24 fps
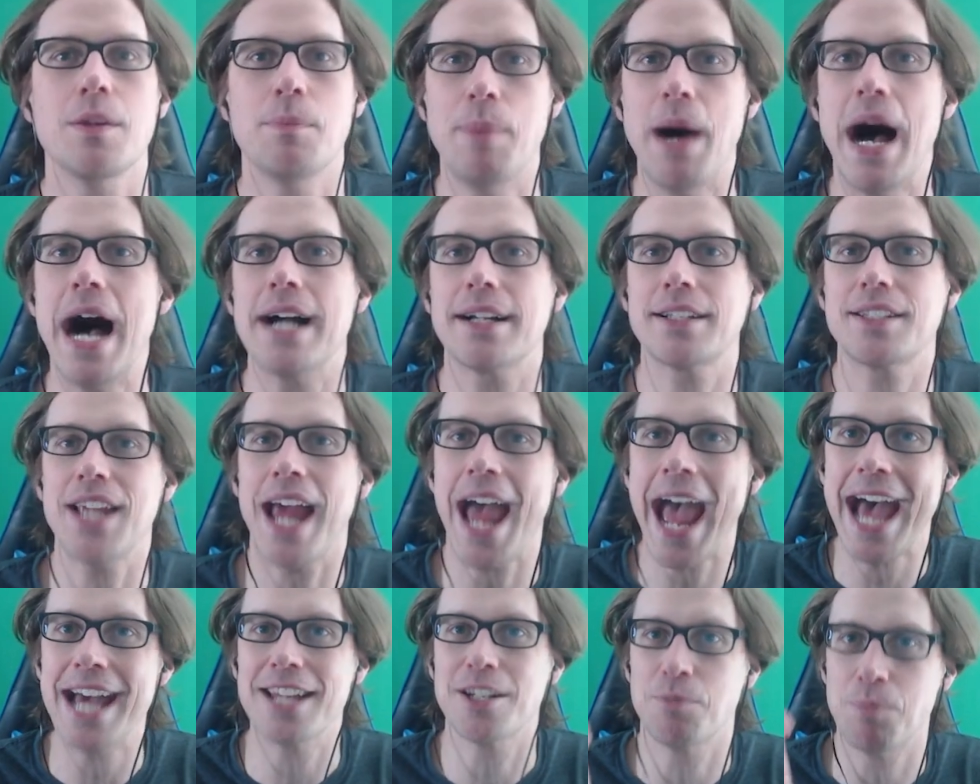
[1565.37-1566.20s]
box
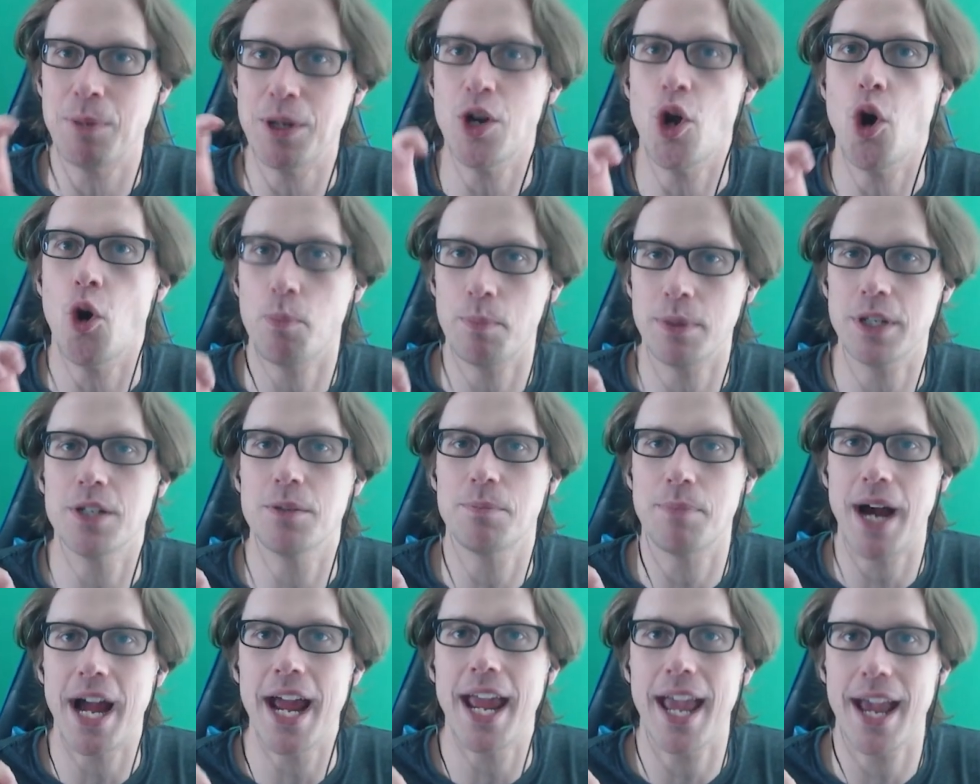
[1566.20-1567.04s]
has been opened
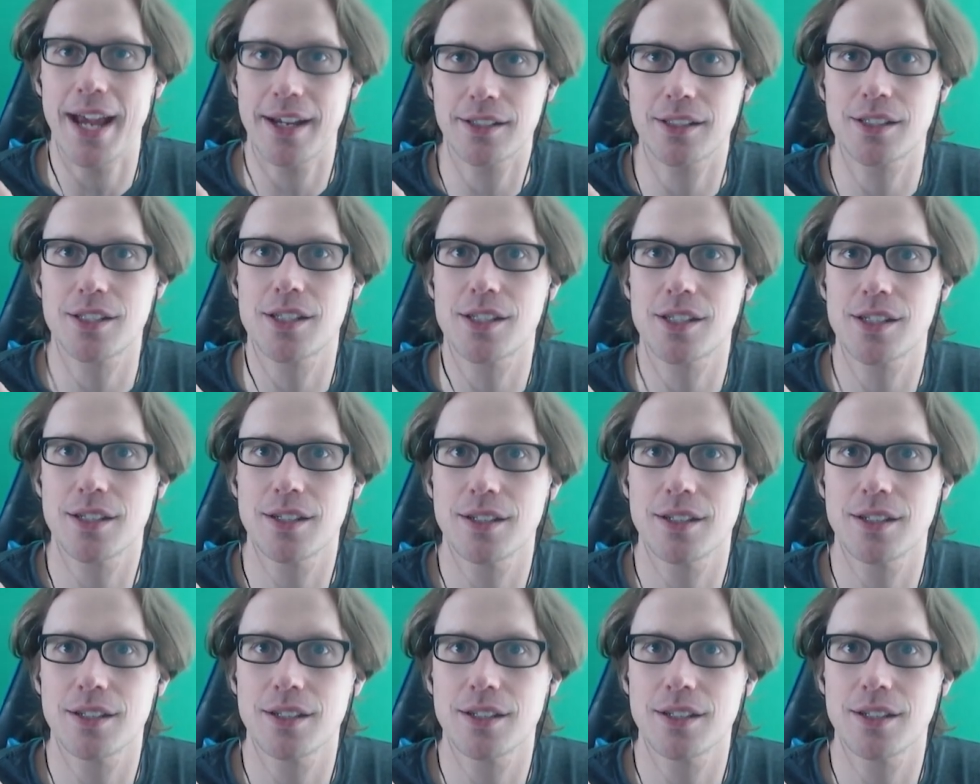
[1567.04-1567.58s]
by X.